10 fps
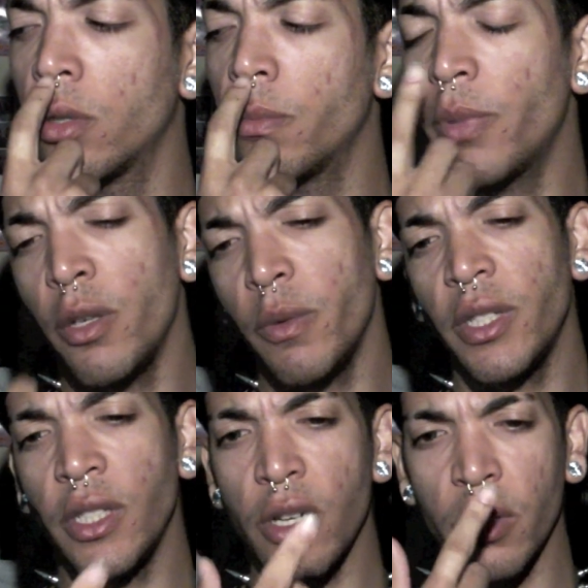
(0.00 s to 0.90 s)
But it was
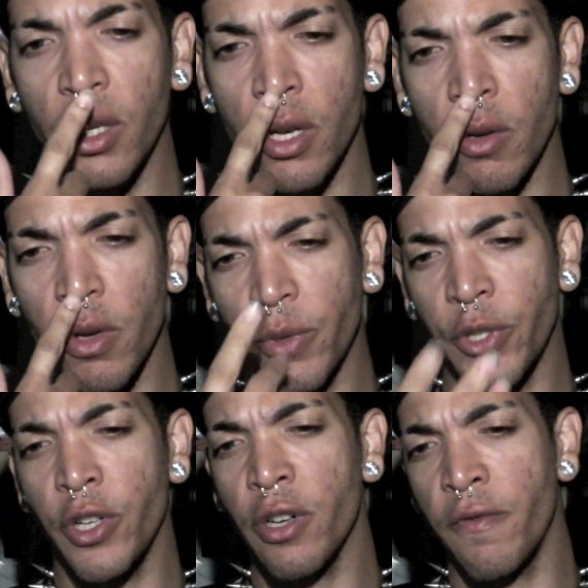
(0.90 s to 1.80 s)
still cute. It was
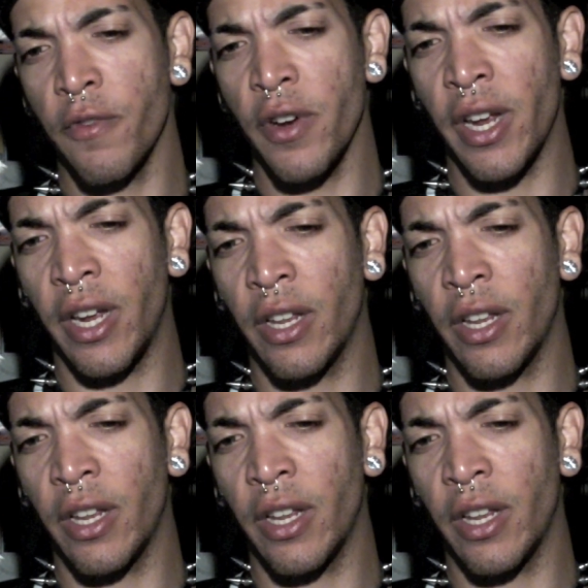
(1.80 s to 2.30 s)
sugar free.